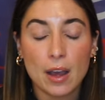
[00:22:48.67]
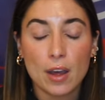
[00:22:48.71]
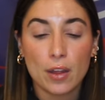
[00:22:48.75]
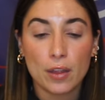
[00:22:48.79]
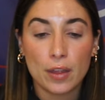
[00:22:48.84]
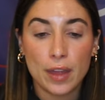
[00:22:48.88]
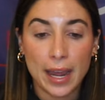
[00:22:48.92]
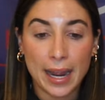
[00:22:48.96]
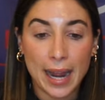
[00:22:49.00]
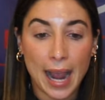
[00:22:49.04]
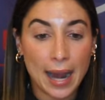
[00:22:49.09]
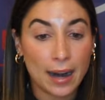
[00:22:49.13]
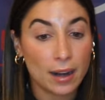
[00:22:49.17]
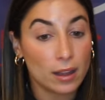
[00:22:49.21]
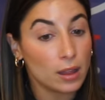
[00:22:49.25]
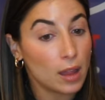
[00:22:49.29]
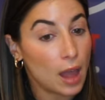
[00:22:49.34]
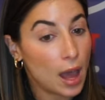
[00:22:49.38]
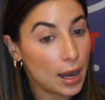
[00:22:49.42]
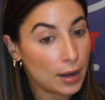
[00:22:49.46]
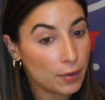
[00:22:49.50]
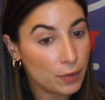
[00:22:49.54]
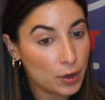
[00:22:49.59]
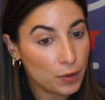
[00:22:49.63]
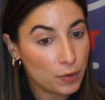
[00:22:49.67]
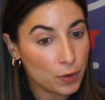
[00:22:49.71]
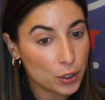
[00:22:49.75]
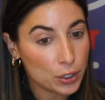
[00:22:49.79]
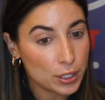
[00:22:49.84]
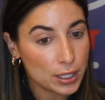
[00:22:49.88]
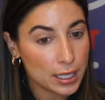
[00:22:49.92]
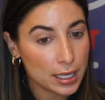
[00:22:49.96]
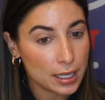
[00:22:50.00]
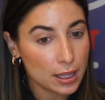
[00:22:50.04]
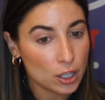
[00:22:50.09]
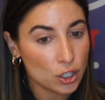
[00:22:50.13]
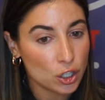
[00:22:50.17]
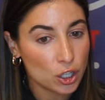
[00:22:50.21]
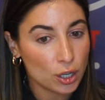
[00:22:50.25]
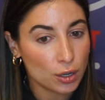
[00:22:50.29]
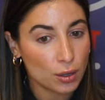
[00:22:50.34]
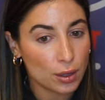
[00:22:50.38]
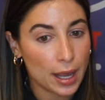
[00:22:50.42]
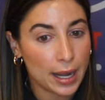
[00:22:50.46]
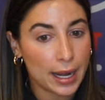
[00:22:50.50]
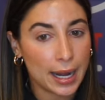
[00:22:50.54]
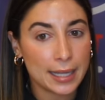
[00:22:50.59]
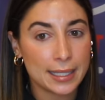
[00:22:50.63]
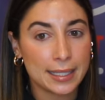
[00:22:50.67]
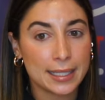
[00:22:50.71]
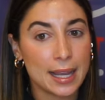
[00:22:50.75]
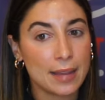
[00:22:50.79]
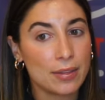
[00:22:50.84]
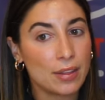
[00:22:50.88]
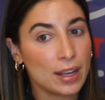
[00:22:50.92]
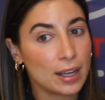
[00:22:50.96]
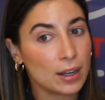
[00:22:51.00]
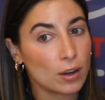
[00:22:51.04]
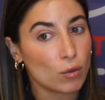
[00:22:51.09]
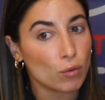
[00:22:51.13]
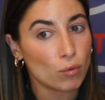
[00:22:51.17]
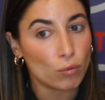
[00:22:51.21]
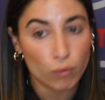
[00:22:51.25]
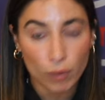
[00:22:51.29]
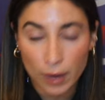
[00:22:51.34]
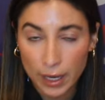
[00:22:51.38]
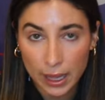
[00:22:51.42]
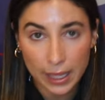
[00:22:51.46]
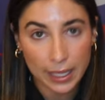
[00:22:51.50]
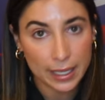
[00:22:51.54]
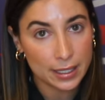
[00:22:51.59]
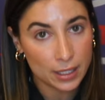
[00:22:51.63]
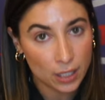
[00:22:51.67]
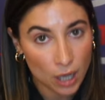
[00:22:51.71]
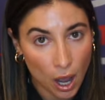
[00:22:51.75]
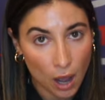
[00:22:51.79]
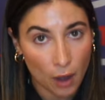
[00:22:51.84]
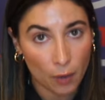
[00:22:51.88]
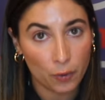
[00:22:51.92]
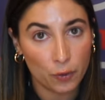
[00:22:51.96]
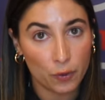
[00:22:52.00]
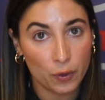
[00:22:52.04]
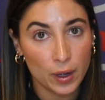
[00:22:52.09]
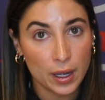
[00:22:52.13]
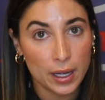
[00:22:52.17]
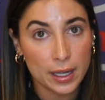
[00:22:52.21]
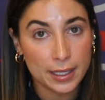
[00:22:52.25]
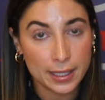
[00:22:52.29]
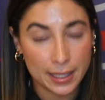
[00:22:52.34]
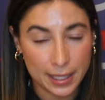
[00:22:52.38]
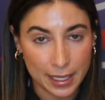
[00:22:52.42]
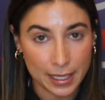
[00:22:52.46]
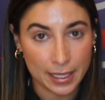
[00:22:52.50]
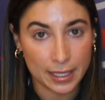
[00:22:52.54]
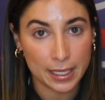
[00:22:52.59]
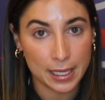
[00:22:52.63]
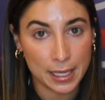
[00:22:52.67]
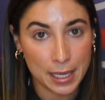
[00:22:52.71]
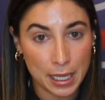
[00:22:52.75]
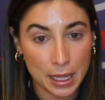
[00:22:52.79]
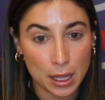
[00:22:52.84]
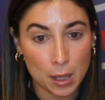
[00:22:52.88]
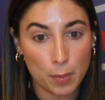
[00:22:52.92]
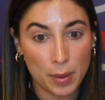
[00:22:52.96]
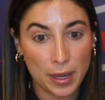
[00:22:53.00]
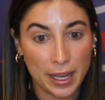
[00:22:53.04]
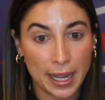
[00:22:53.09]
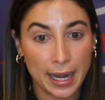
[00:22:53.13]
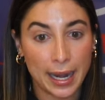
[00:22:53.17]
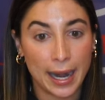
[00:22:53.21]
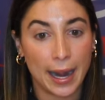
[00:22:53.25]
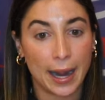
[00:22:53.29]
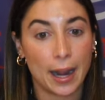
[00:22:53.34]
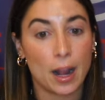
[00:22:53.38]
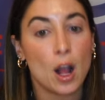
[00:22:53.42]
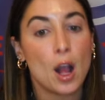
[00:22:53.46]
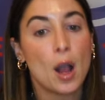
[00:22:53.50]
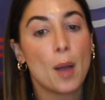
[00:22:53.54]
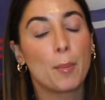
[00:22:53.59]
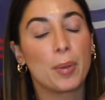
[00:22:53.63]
They had a lot of adversity this year. Like I said, they had a really tough season in the beginning.